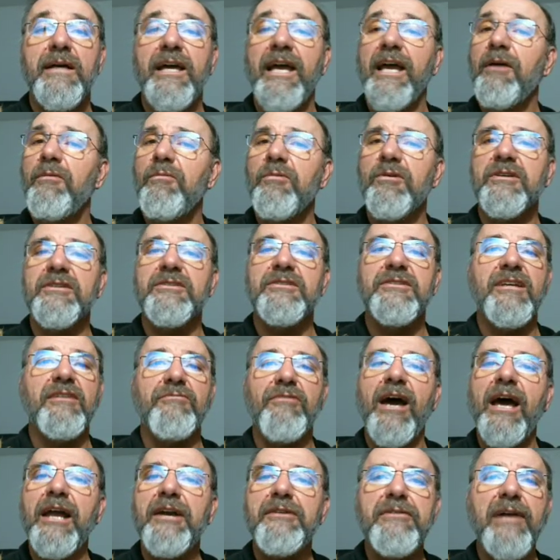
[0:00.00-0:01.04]
It was
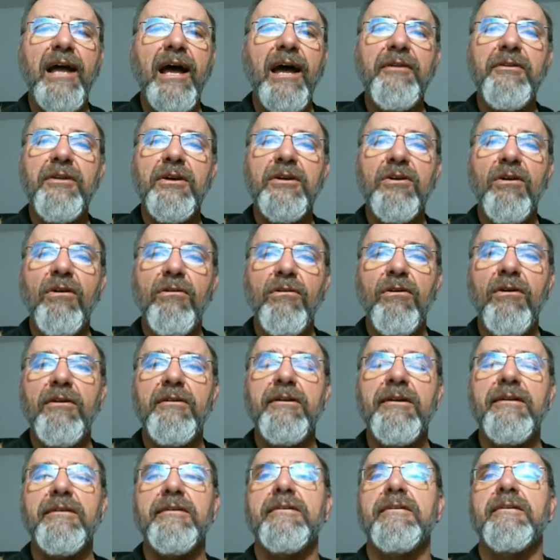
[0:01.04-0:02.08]
right around the
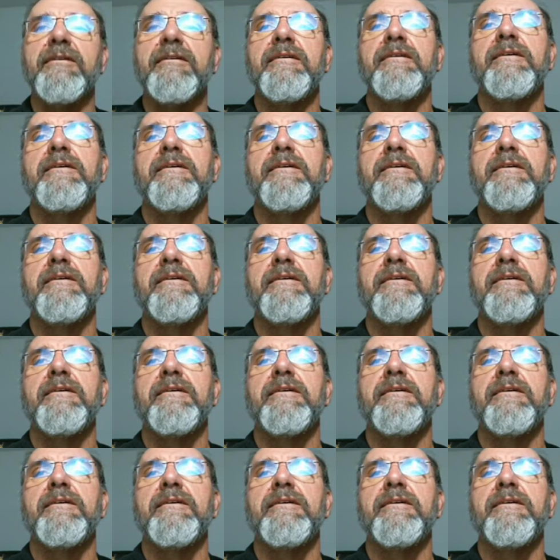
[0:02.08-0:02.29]
corner.